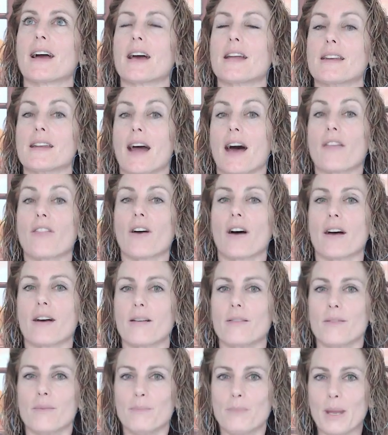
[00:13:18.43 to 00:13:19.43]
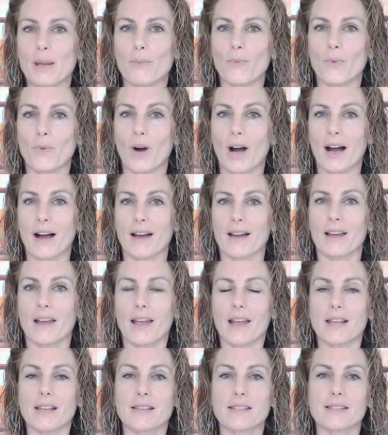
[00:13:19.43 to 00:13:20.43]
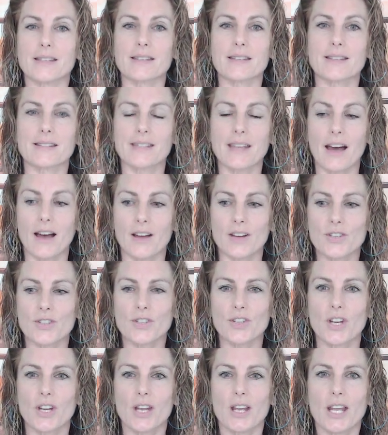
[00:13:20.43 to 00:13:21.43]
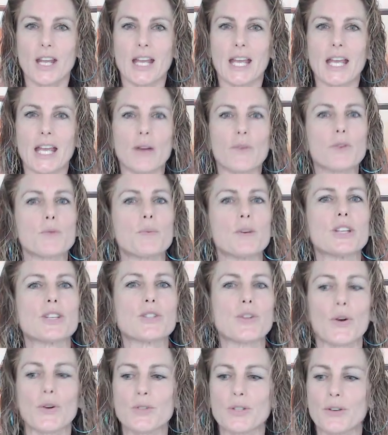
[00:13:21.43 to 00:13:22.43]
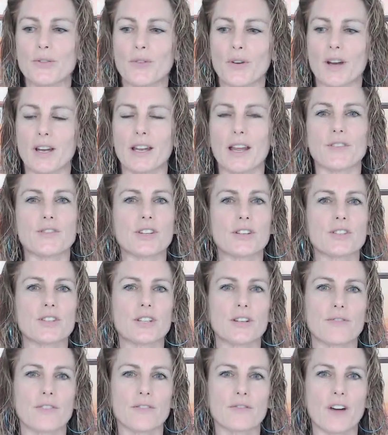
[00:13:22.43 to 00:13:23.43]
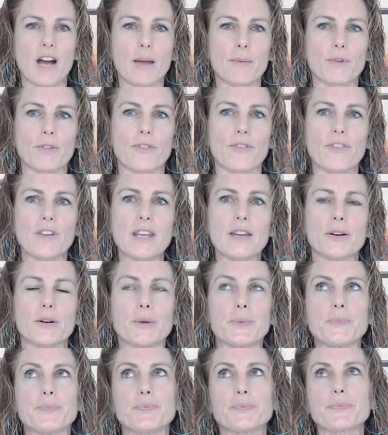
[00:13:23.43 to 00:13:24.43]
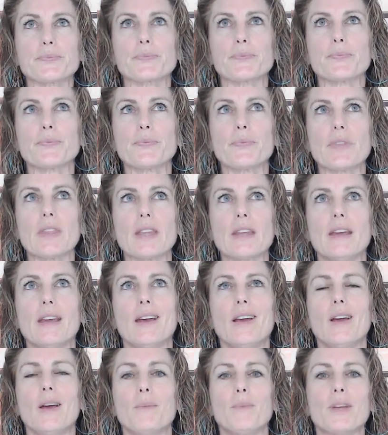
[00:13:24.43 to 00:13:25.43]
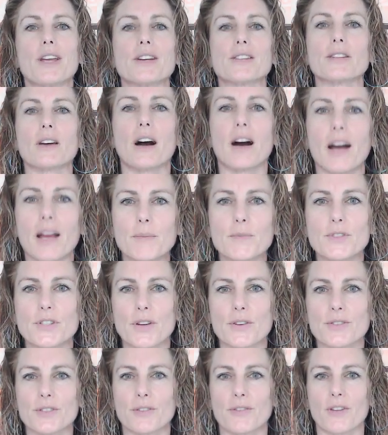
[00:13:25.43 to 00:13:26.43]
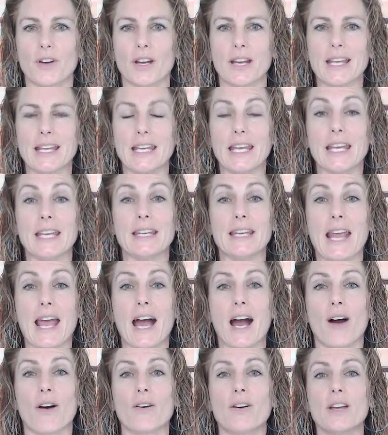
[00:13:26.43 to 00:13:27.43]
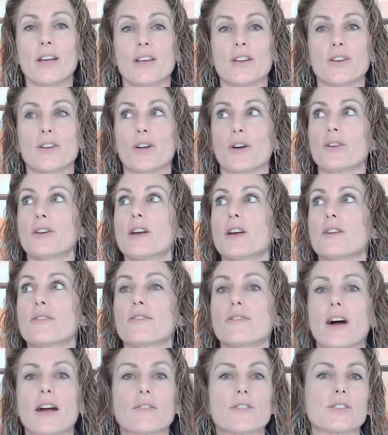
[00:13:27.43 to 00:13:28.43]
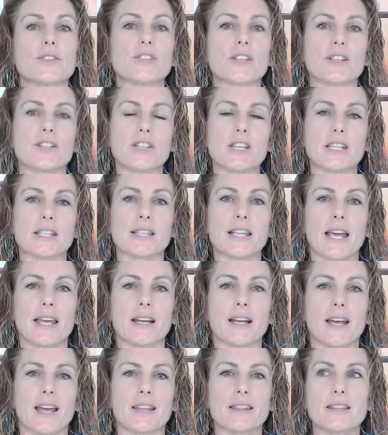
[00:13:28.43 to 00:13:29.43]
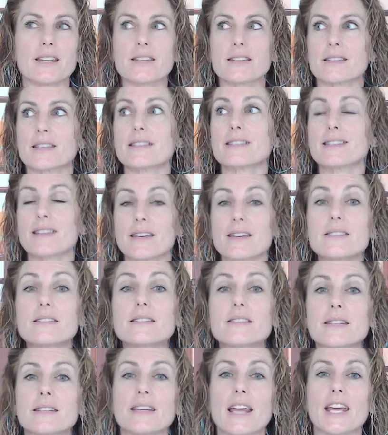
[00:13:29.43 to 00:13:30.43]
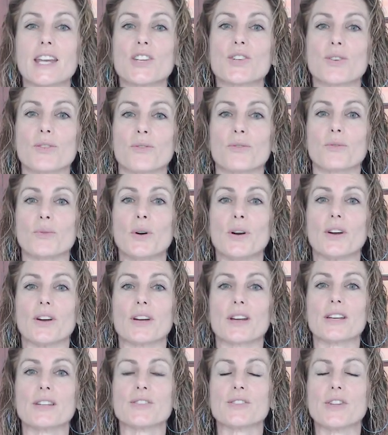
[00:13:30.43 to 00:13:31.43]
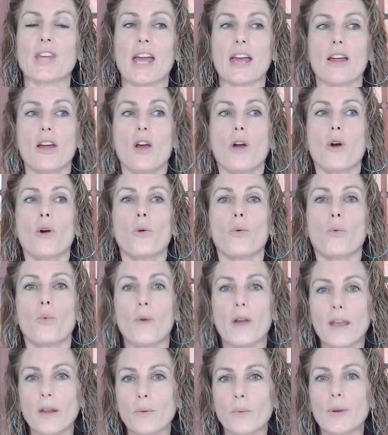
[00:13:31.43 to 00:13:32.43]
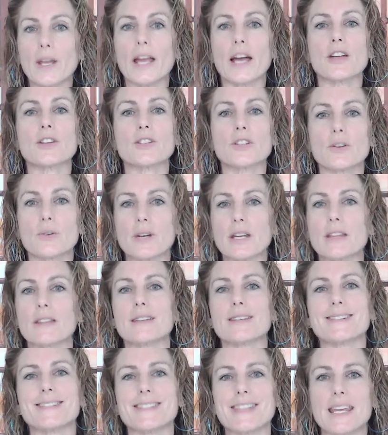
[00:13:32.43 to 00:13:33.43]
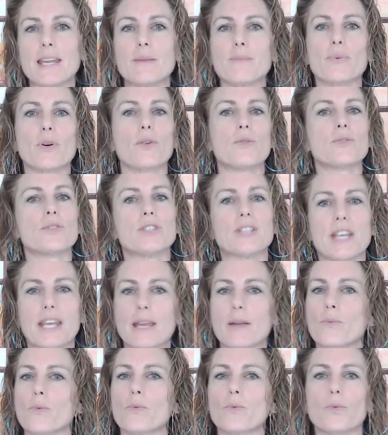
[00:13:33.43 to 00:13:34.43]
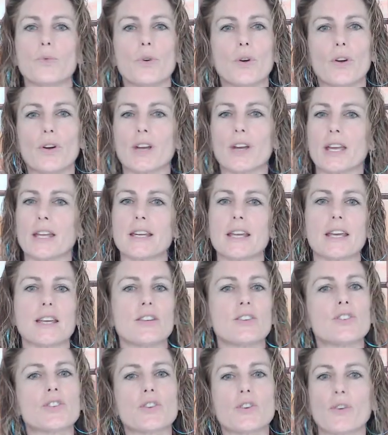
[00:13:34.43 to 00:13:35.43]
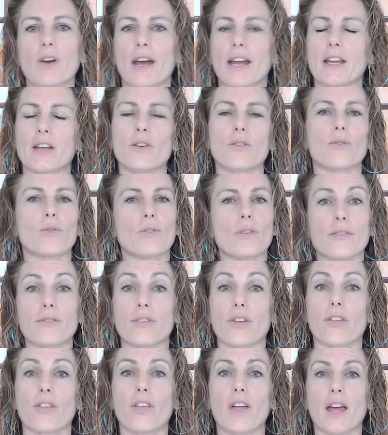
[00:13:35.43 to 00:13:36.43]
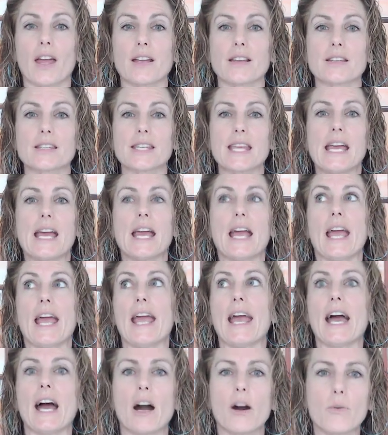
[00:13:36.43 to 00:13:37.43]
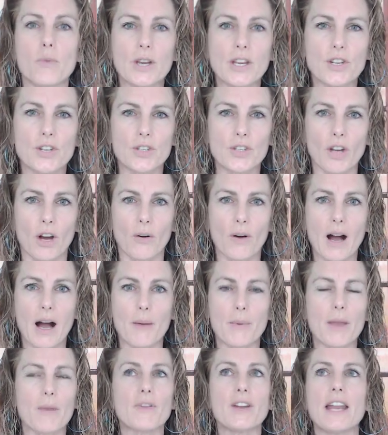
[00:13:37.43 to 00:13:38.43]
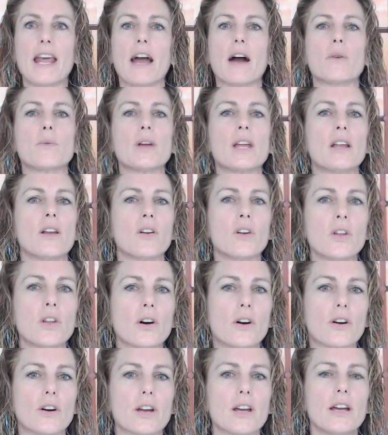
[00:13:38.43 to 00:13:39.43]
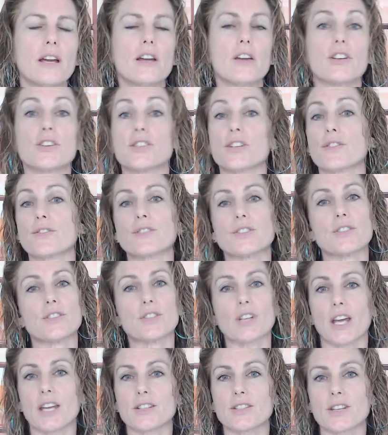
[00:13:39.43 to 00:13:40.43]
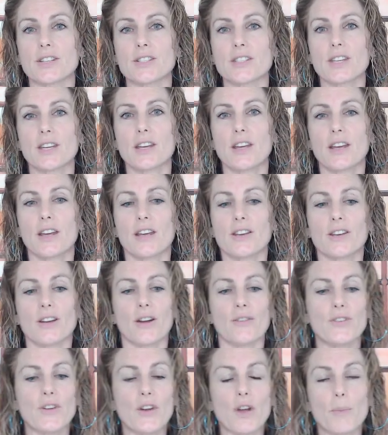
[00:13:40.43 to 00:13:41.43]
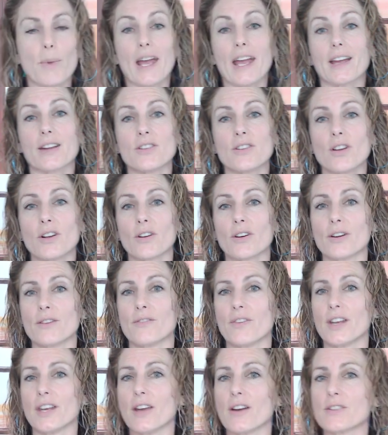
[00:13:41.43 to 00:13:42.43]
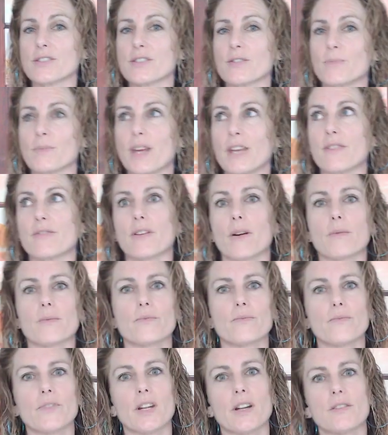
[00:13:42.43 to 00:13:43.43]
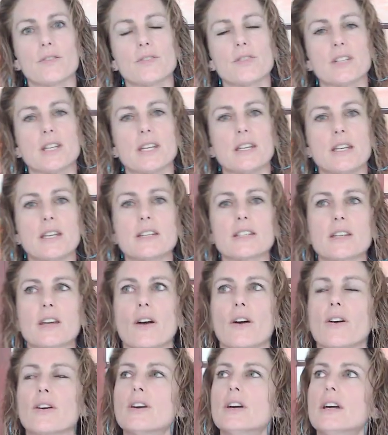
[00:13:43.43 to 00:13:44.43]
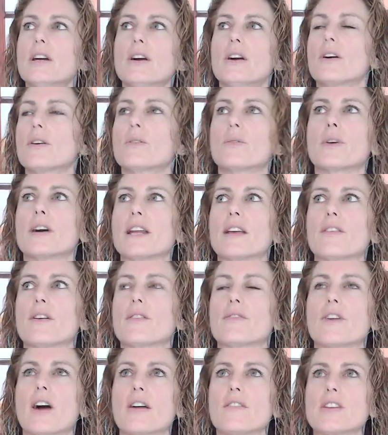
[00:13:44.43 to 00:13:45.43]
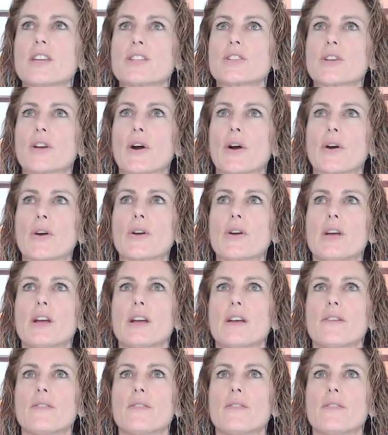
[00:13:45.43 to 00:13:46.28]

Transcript: another memoir as such, it would be so different, have such a different vibe and feel because I'm so different again now, you know, five or six years later. And that this is the nature of work is that when we are doing the deep deep work in integrating all of the things, how we show up, even how we look, shifts and changes. You know, if you go back and you look at videos of me from, you know, 10 years ago, whatever, five years ago,